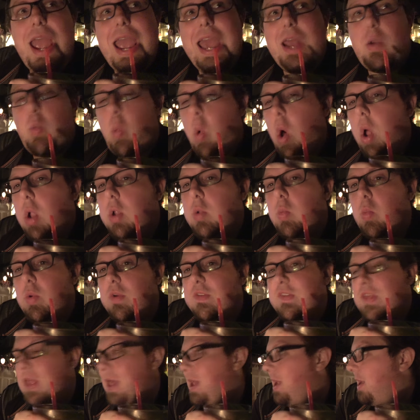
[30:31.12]
And Walt
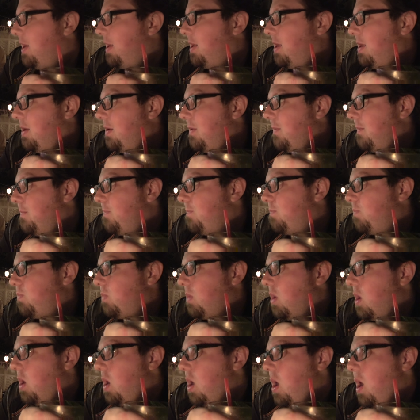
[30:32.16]
was like,
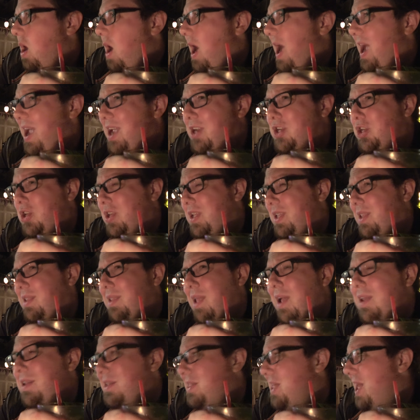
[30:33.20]
"I actually
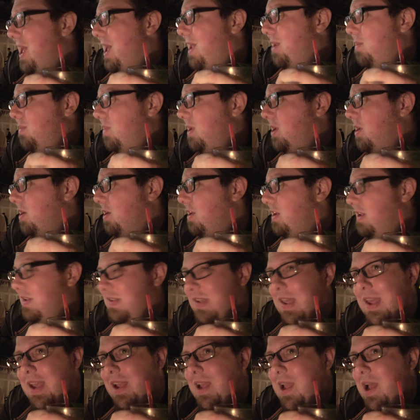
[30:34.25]
like that," because
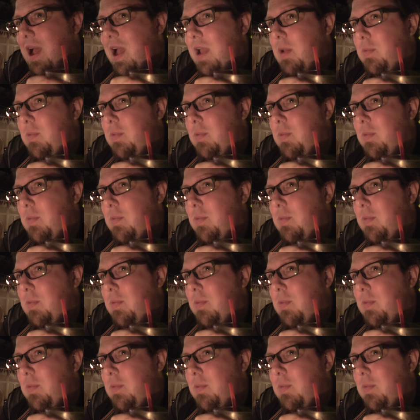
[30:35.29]
he's like,